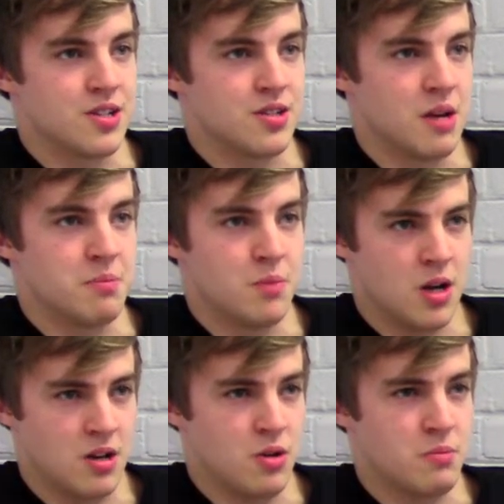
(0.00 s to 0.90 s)
is a
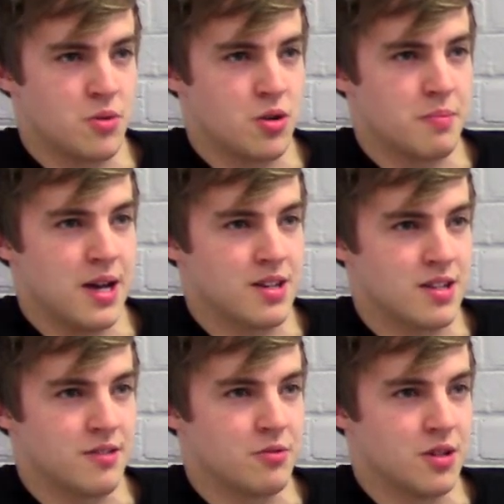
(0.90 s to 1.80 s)
lot more competitive